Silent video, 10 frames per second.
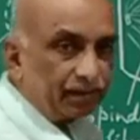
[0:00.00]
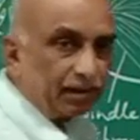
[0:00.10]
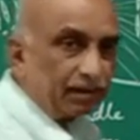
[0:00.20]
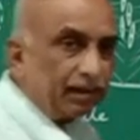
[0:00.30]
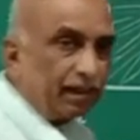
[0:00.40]

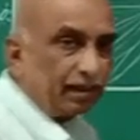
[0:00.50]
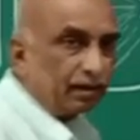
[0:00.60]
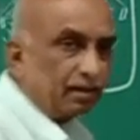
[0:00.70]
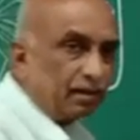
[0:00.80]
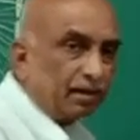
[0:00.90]

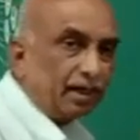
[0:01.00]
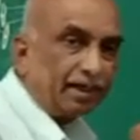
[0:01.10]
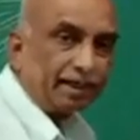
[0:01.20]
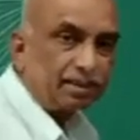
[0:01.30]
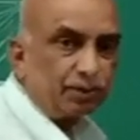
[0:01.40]
they
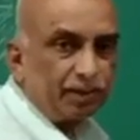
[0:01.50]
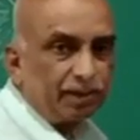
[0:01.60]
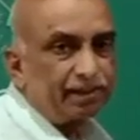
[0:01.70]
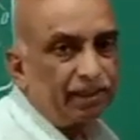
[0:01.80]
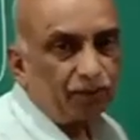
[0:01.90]
attach to the
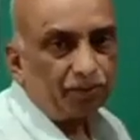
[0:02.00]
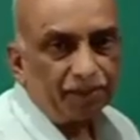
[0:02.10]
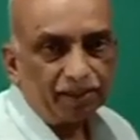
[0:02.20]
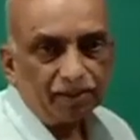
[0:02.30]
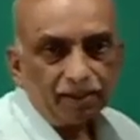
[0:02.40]

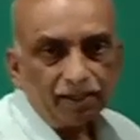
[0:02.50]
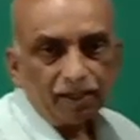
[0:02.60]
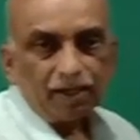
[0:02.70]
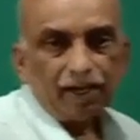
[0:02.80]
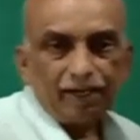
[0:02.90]
centromere
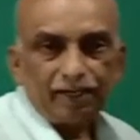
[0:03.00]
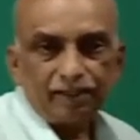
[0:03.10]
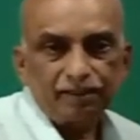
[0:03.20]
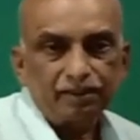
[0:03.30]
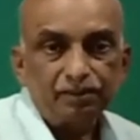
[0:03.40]
and
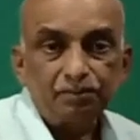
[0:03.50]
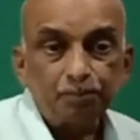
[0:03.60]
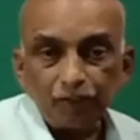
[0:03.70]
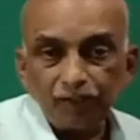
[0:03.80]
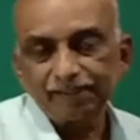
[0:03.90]

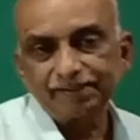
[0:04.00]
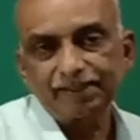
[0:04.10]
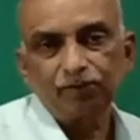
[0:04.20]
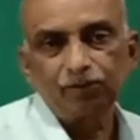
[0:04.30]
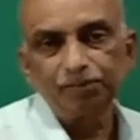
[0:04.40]
pull the
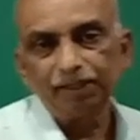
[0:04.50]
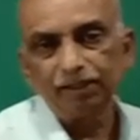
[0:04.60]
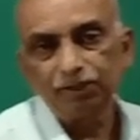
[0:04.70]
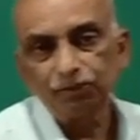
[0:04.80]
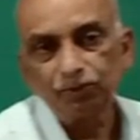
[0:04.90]
centromere
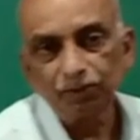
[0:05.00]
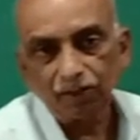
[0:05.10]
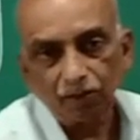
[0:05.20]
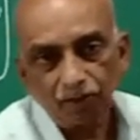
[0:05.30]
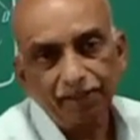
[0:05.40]
due to the
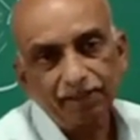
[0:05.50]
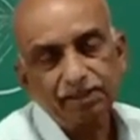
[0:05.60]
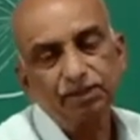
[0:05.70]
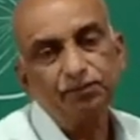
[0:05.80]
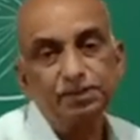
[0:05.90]
contraction
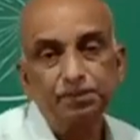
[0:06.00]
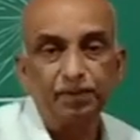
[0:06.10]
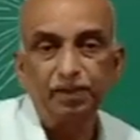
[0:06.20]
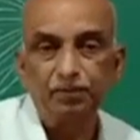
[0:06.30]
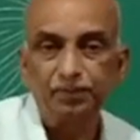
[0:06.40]
of the
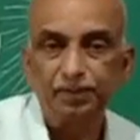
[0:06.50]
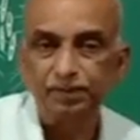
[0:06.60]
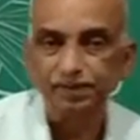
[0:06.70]
spindle fibers,